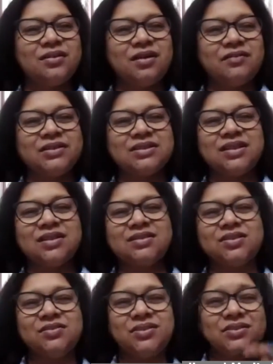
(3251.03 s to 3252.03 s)
hours and
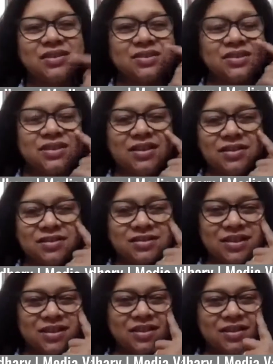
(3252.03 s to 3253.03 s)
hours of discussion and
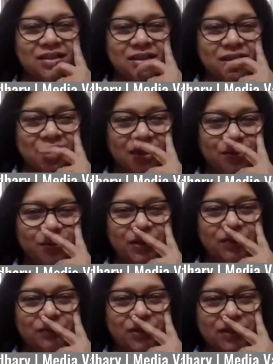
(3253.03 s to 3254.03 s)
understanding how
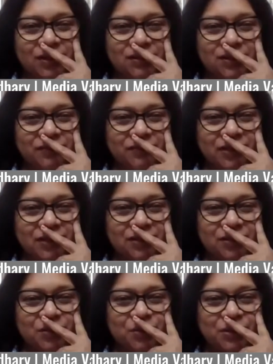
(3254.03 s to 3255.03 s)
can we achieve
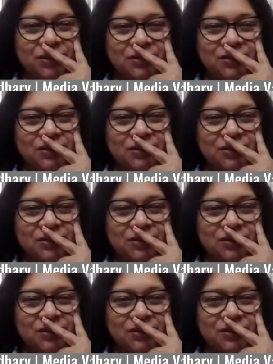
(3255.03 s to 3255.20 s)
that goal.